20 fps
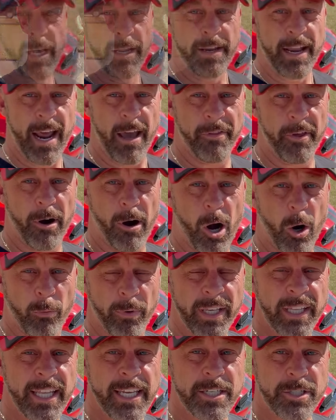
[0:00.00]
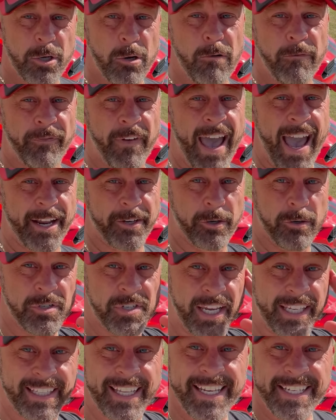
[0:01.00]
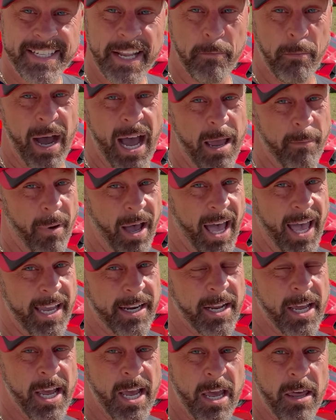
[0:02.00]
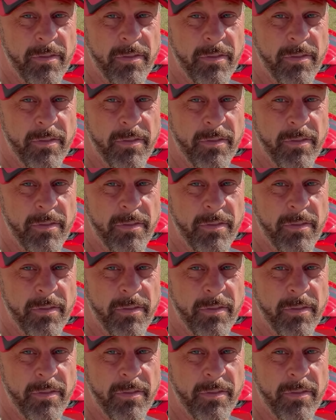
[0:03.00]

Now, there are really two factors, at least in my mind,